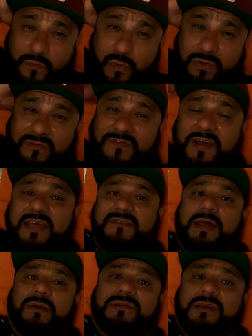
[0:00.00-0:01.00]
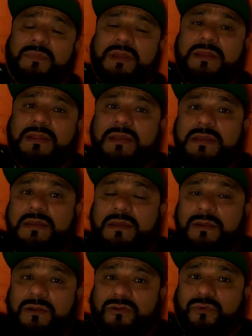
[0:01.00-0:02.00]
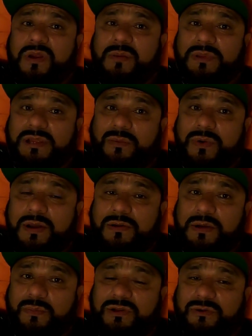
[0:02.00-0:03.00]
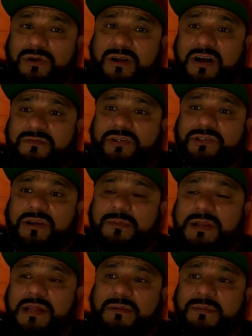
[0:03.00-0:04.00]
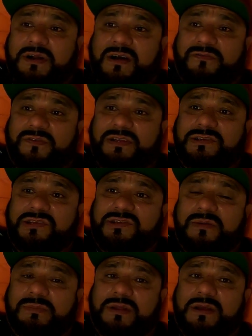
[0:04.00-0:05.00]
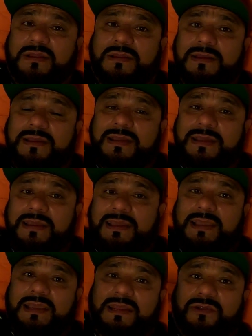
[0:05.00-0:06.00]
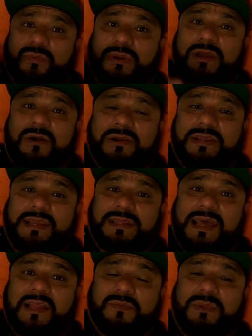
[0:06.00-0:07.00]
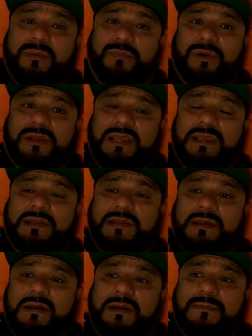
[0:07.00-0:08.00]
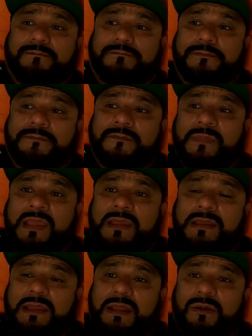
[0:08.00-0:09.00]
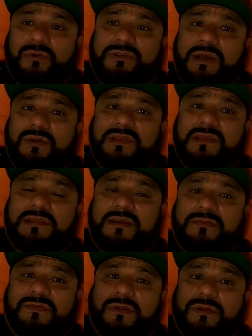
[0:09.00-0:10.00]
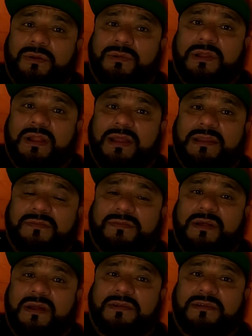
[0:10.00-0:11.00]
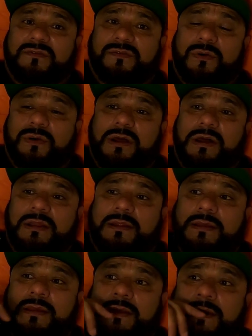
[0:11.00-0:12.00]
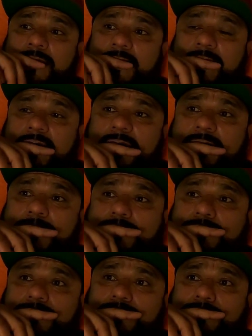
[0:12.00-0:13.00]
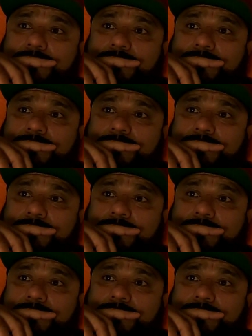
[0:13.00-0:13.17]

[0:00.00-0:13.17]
4 or 5 hours I've been scrambling around. I went to a coffee shop, got some coffee, just jumped on, and it's really hard to get last minute bookings in hotels and stuff. So there was a lot of stuff going on,